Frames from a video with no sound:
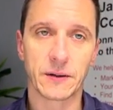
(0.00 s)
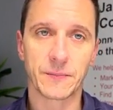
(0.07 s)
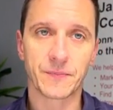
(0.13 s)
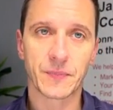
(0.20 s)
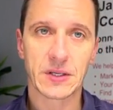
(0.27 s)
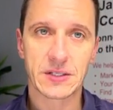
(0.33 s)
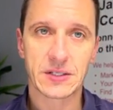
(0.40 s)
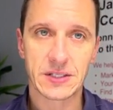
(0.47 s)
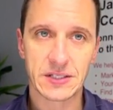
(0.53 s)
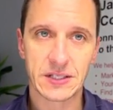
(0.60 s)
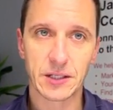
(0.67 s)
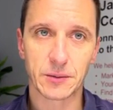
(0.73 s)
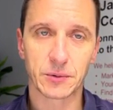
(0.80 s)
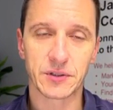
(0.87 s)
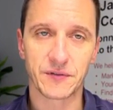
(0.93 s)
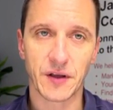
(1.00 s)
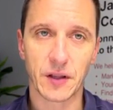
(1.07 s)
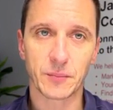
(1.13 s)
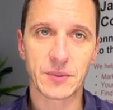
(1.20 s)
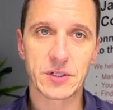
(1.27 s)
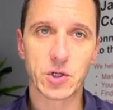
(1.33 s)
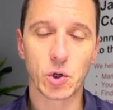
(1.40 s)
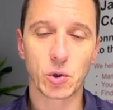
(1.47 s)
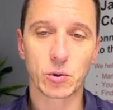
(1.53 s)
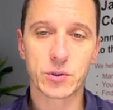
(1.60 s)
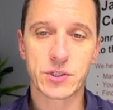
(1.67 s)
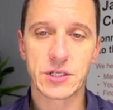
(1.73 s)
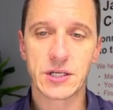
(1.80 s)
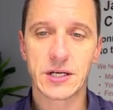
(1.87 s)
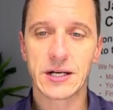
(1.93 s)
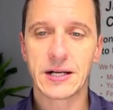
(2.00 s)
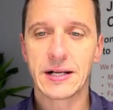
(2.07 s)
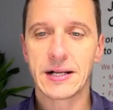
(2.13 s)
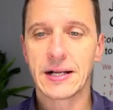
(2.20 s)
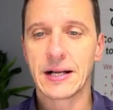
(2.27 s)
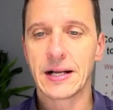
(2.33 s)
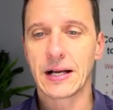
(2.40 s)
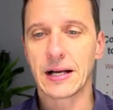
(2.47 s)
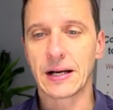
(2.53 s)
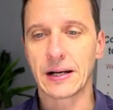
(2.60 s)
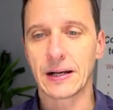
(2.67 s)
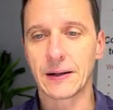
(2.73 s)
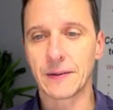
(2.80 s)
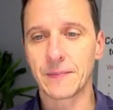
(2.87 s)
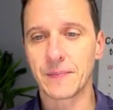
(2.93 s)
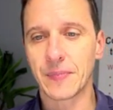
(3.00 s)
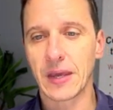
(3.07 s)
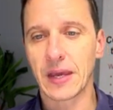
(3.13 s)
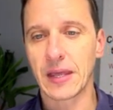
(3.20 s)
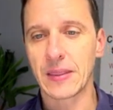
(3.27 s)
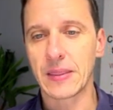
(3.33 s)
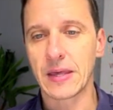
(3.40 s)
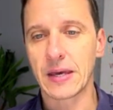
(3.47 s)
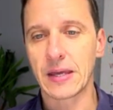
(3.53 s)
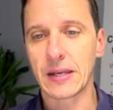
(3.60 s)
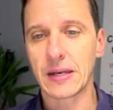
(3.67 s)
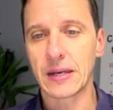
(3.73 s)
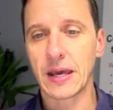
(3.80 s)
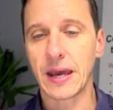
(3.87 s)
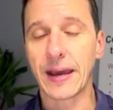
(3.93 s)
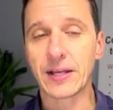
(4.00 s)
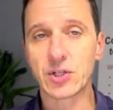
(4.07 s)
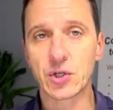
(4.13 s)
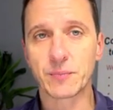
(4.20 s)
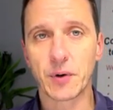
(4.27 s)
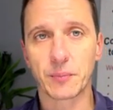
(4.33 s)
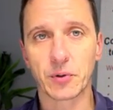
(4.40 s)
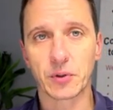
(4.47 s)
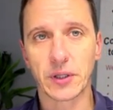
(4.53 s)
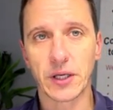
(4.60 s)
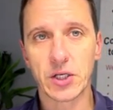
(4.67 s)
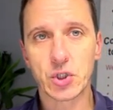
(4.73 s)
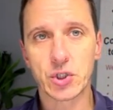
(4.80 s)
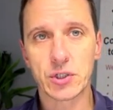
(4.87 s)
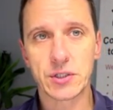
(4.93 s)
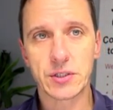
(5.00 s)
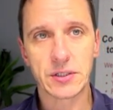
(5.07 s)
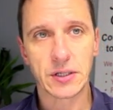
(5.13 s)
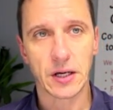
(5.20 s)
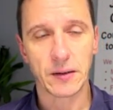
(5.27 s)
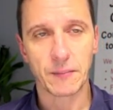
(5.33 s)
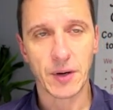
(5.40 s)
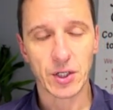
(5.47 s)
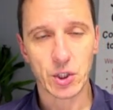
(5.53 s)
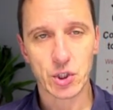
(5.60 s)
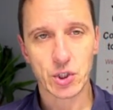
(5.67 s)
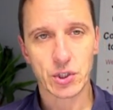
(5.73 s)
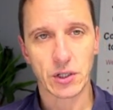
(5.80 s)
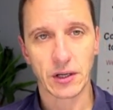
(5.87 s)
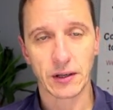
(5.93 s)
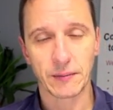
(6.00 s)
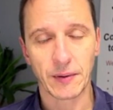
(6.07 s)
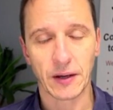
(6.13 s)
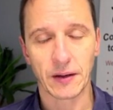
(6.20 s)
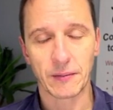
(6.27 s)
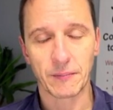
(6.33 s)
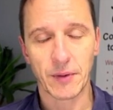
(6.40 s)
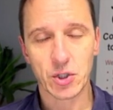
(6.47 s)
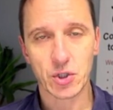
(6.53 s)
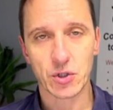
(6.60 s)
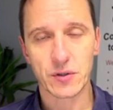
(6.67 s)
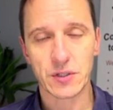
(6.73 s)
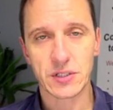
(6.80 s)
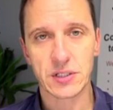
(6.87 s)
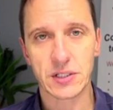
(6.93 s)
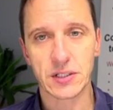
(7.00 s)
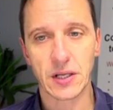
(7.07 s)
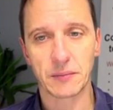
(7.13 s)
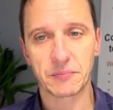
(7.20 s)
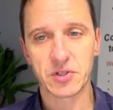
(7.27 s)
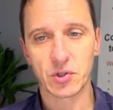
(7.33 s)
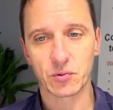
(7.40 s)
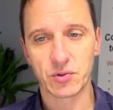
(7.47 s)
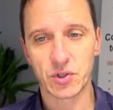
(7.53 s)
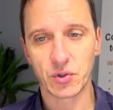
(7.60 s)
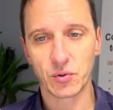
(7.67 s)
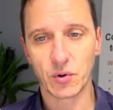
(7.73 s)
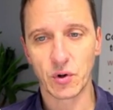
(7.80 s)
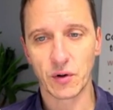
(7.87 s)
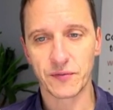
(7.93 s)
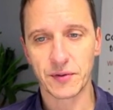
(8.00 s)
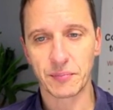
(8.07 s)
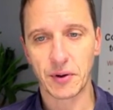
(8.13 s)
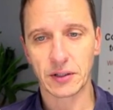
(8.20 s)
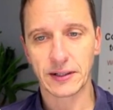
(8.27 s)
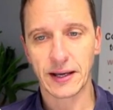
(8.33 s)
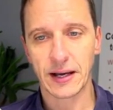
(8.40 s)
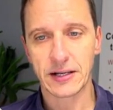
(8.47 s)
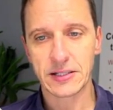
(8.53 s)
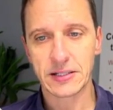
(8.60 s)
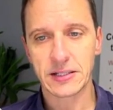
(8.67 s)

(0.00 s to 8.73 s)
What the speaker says: sustainable development goals, and then aging population. I mentioned this in episode 2 of the podcast.